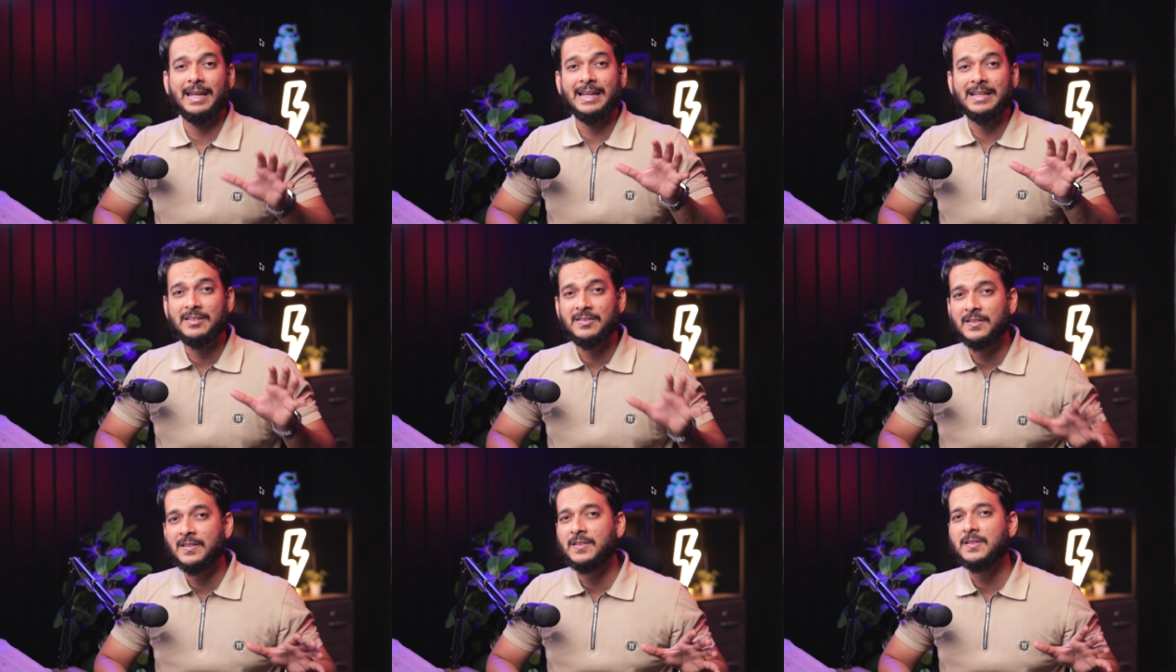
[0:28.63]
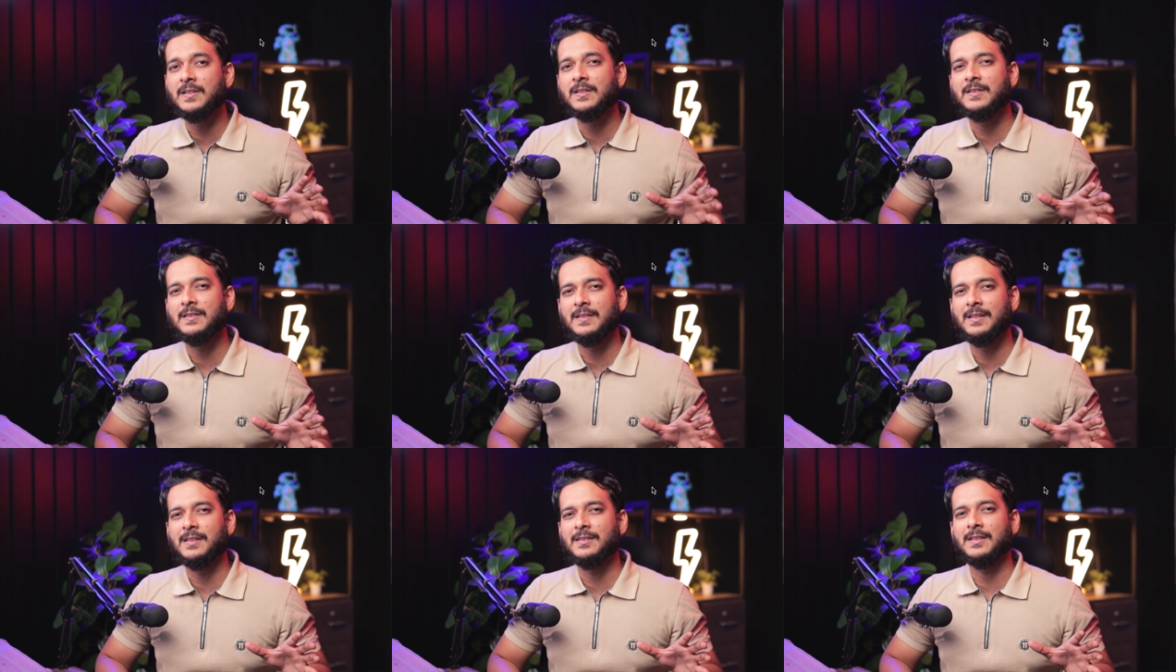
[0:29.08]
existing
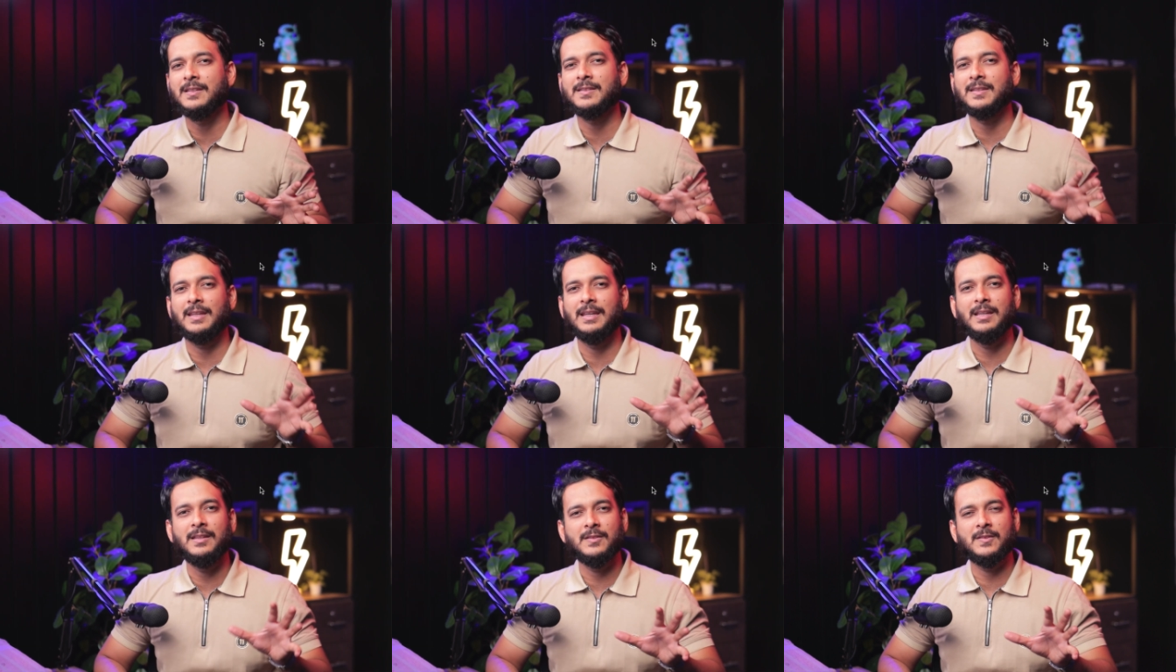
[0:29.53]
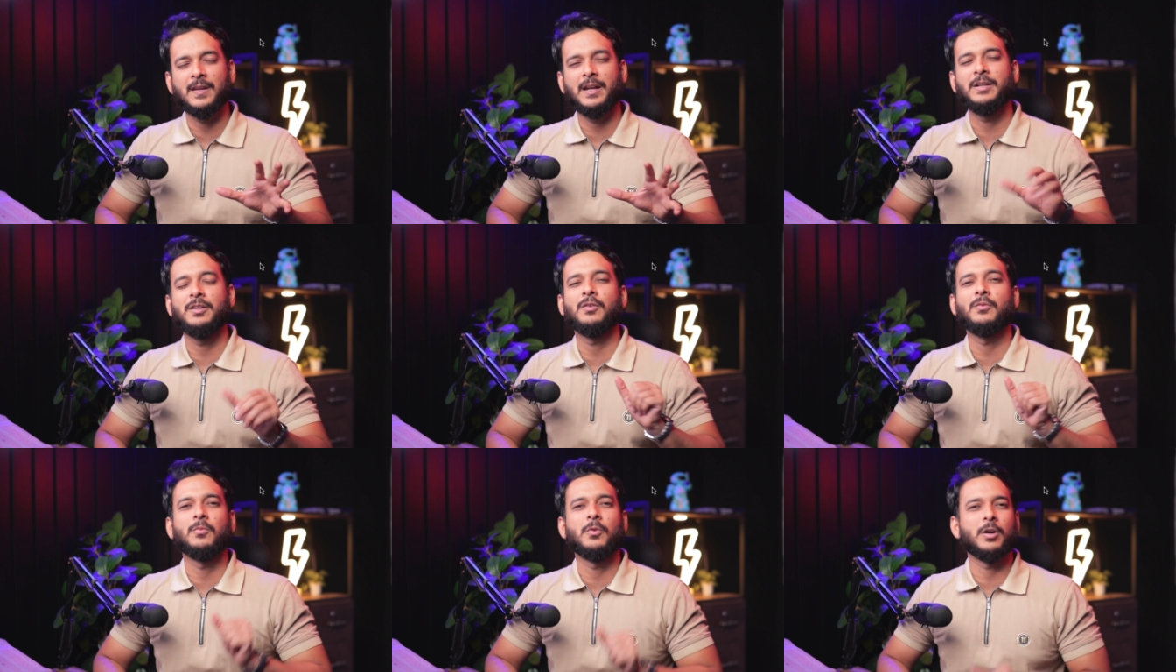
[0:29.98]
CSS inside
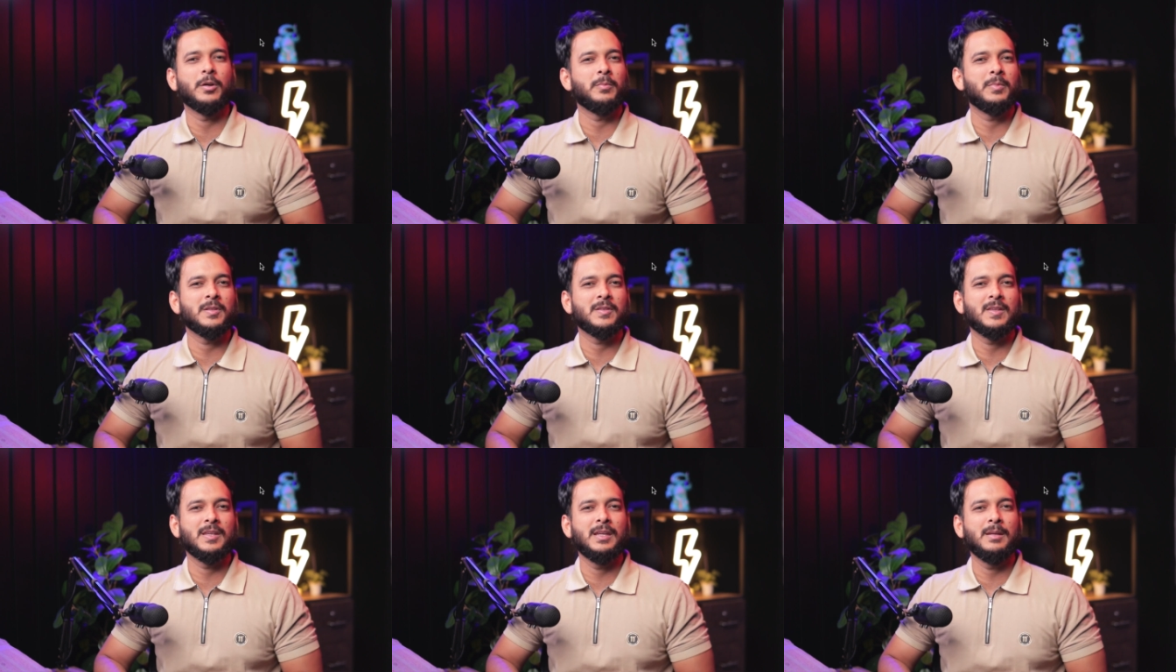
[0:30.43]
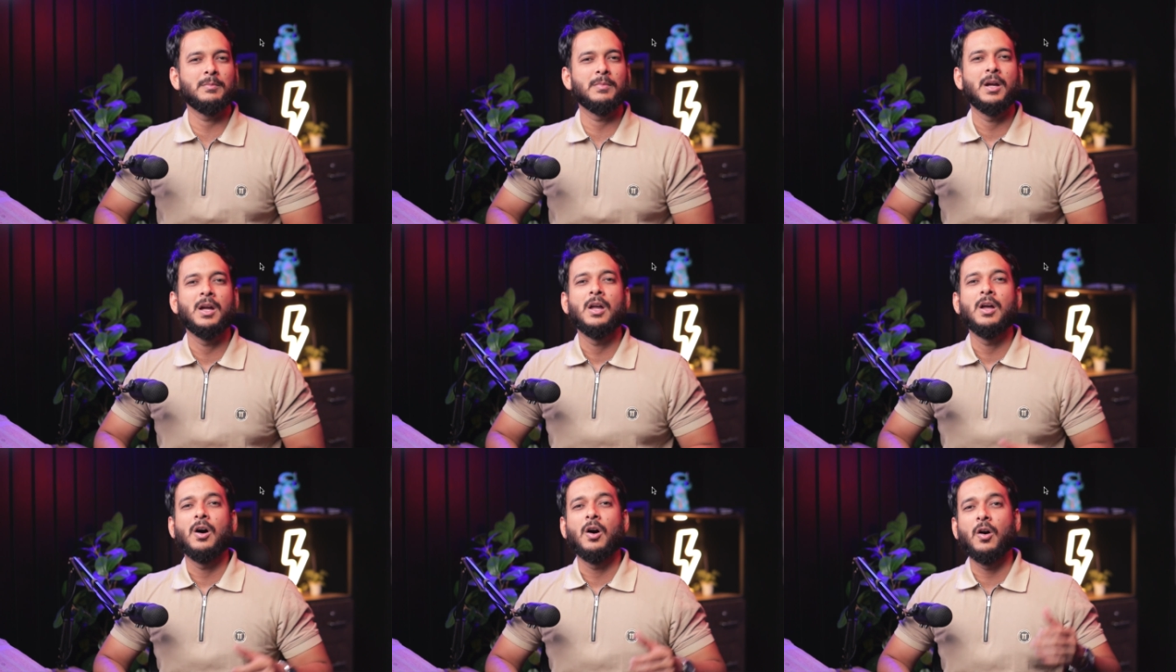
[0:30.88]
your WordPress theme
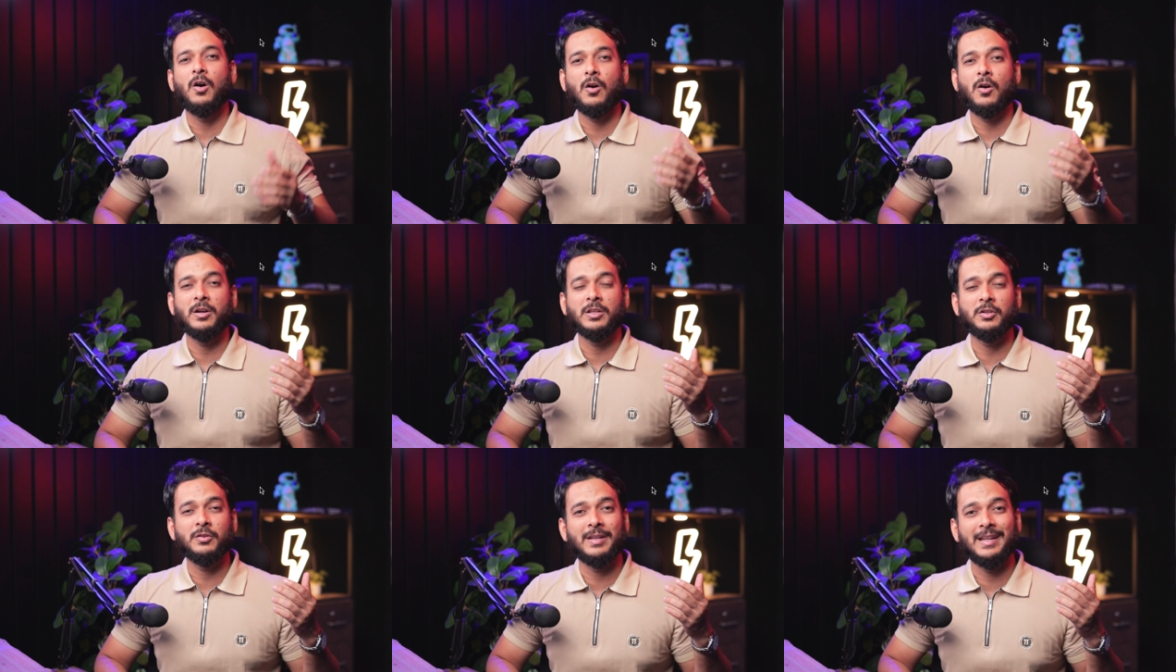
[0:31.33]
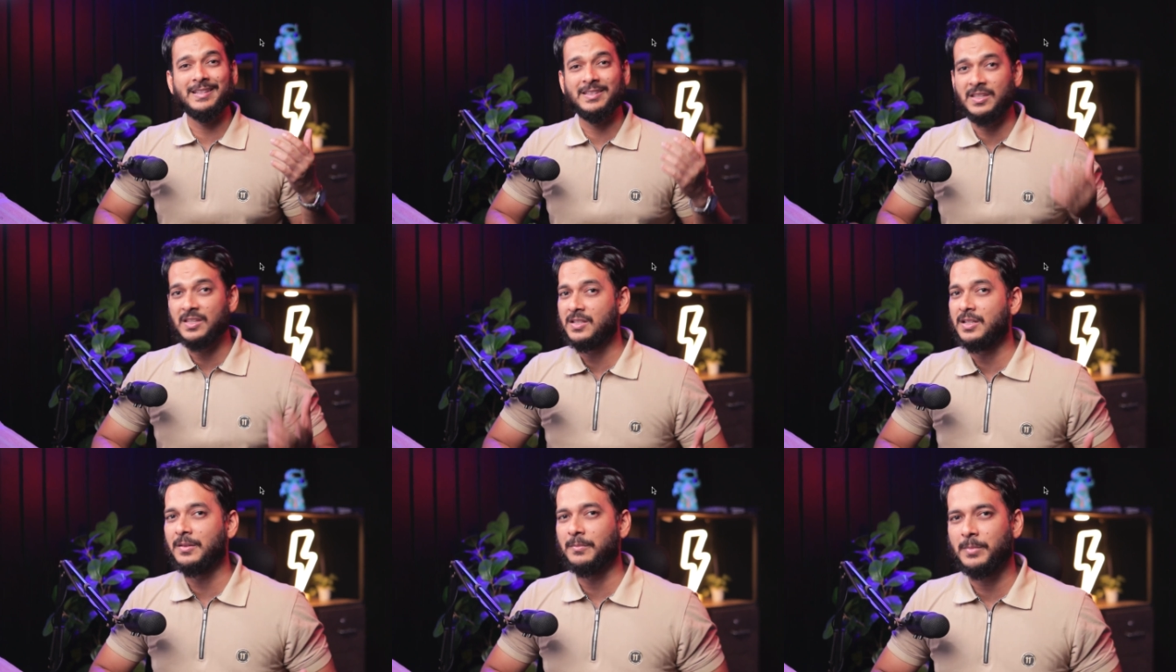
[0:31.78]
or your
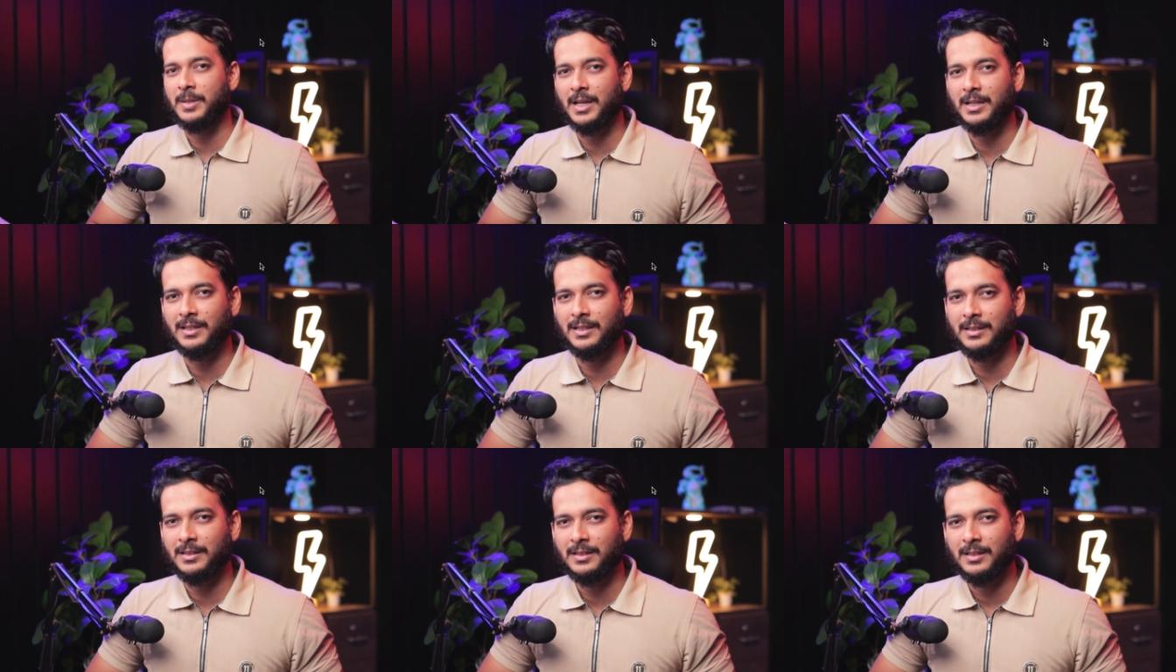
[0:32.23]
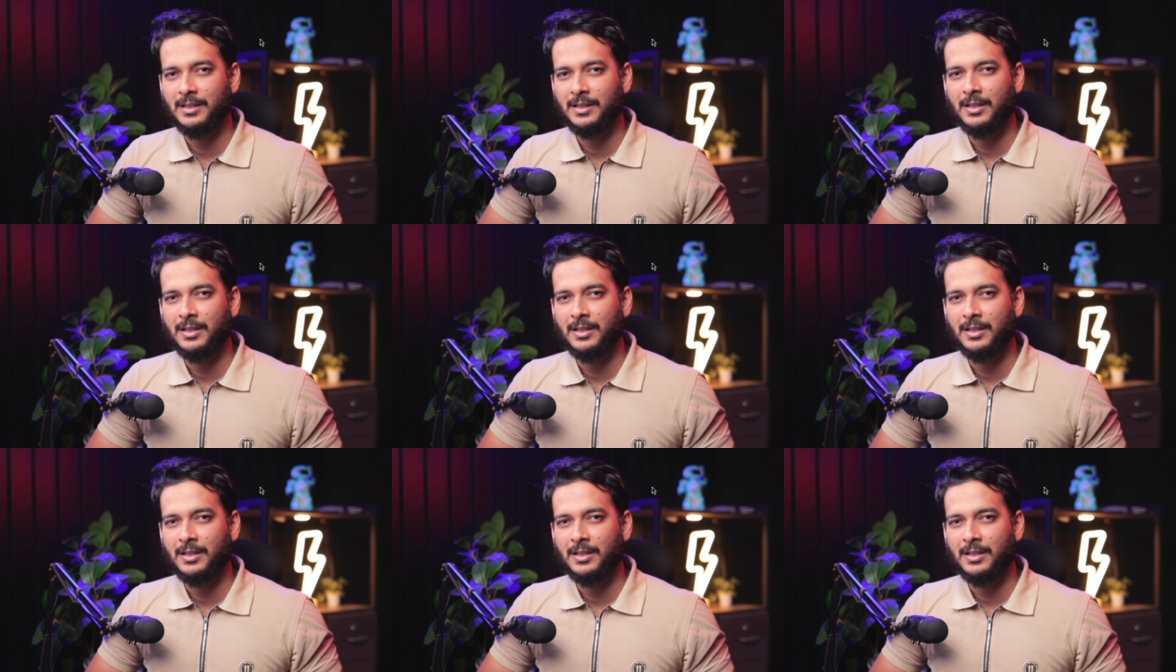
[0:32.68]
existing plugin.